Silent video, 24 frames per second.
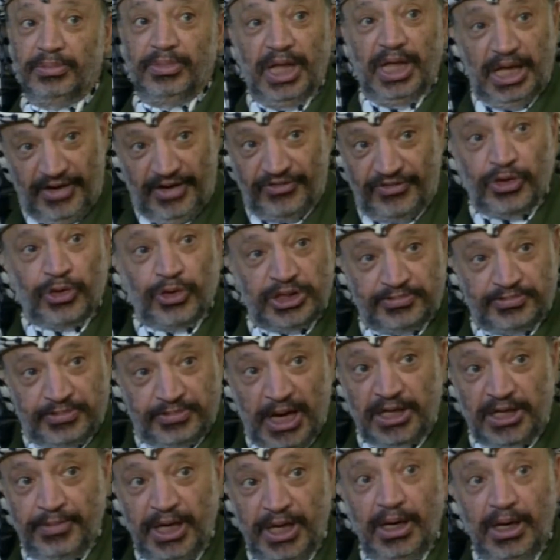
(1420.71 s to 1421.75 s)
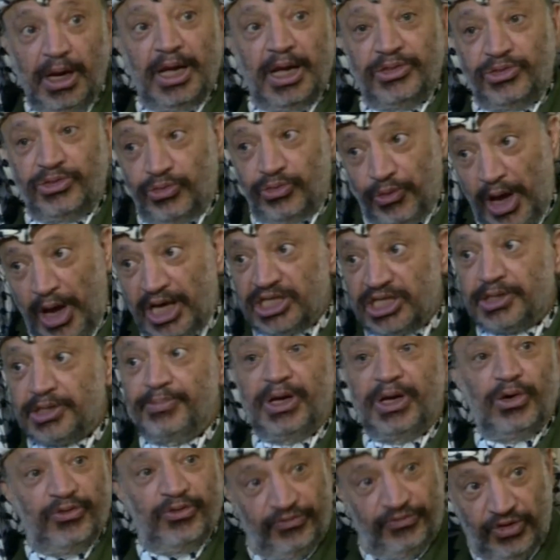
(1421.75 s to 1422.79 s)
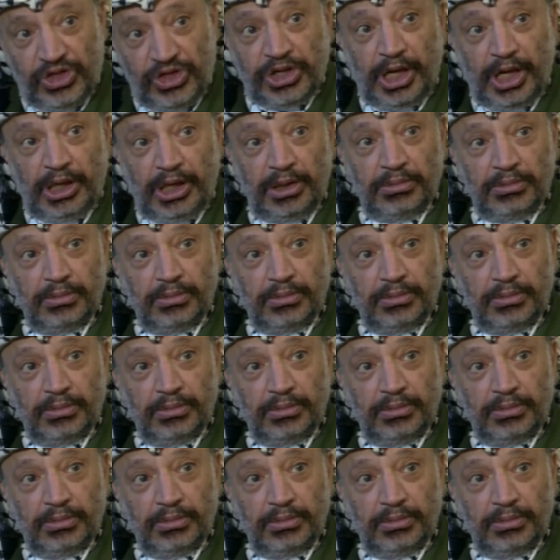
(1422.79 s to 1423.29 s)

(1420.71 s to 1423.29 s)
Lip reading: they have to respect me and to ask me officially.